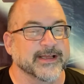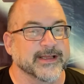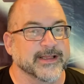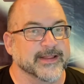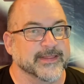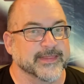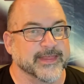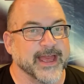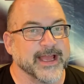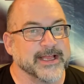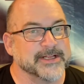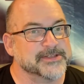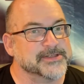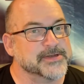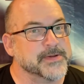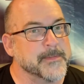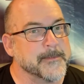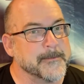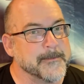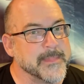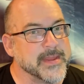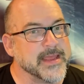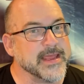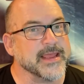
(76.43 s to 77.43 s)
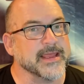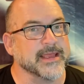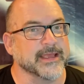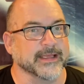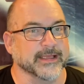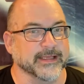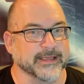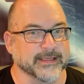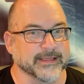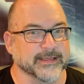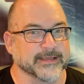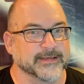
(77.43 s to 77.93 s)
that to
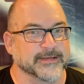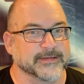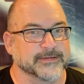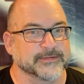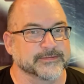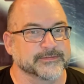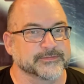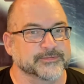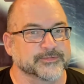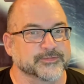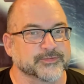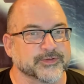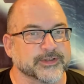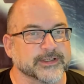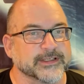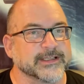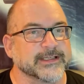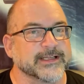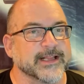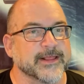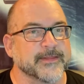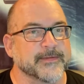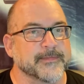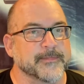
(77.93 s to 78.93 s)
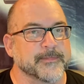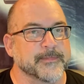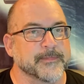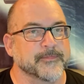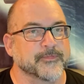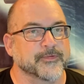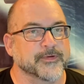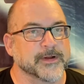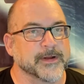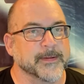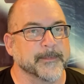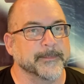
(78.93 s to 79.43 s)
me really
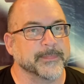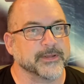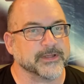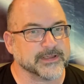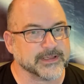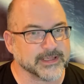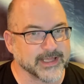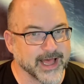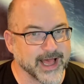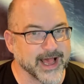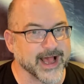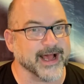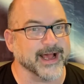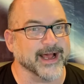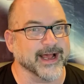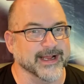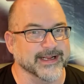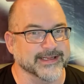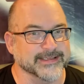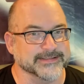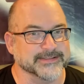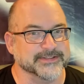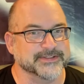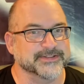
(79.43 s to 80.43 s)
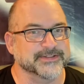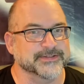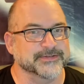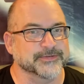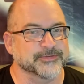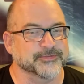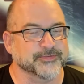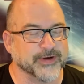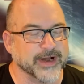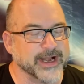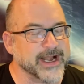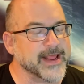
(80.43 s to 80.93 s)
implies,
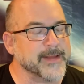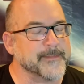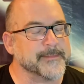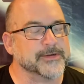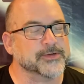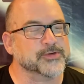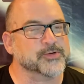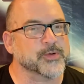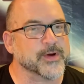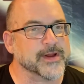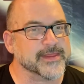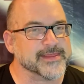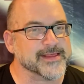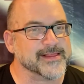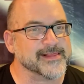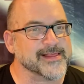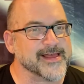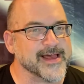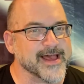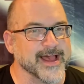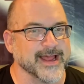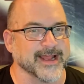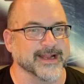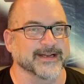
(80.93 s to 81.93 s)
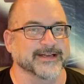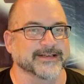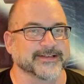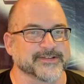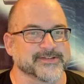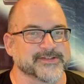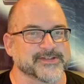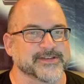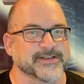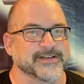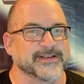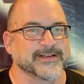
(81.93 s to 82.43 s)
reading between the
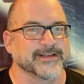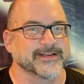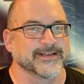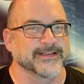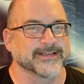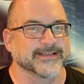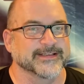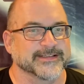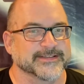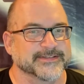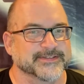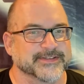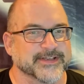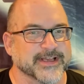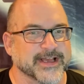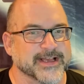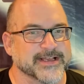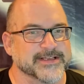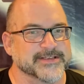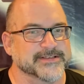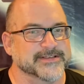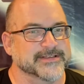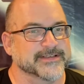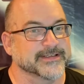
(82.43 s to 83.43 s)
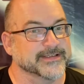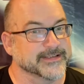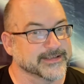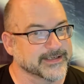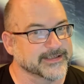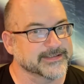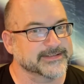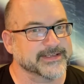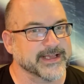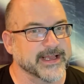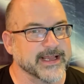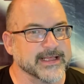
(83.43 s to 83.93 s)
lines, that says
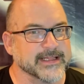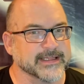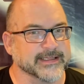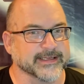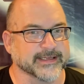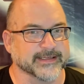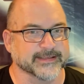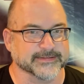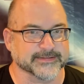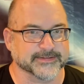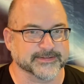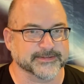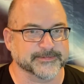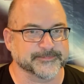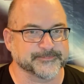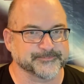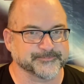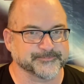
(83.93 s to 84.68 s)
it's aliens.